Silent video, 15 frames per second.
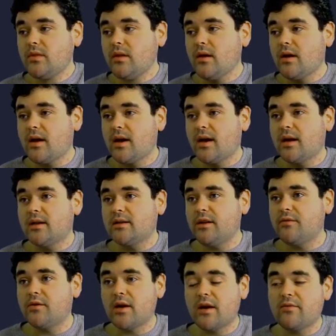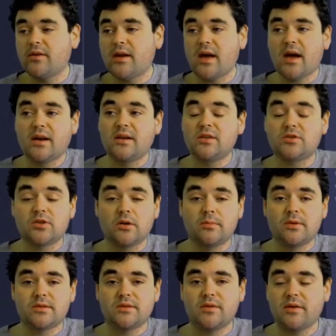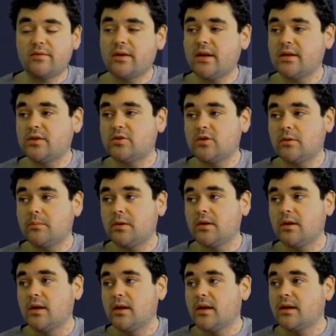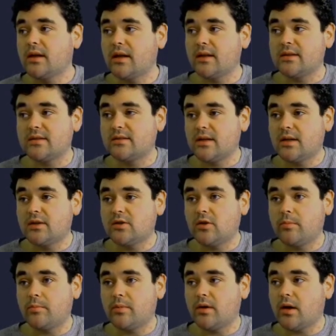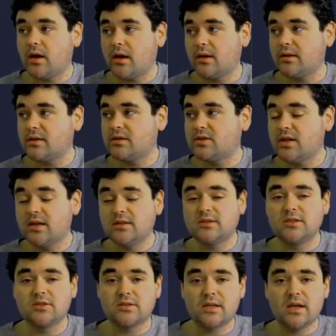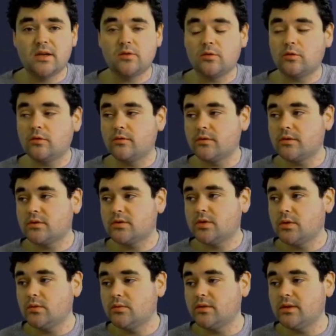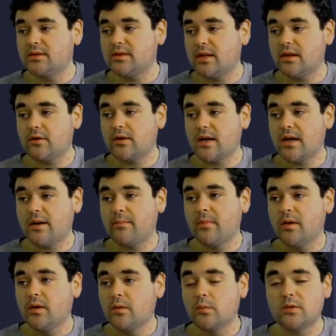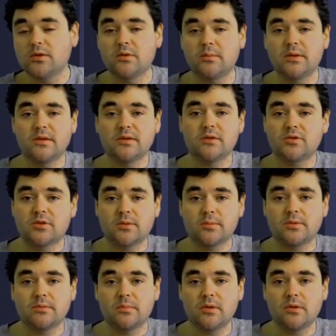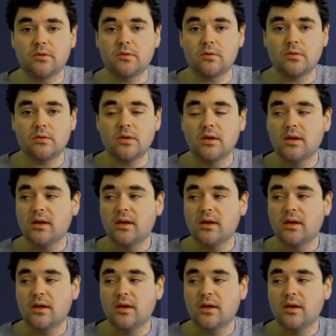And if you're having any troubles, getting set up on eXchangely, just head over to the Telegram, which will be in the description below.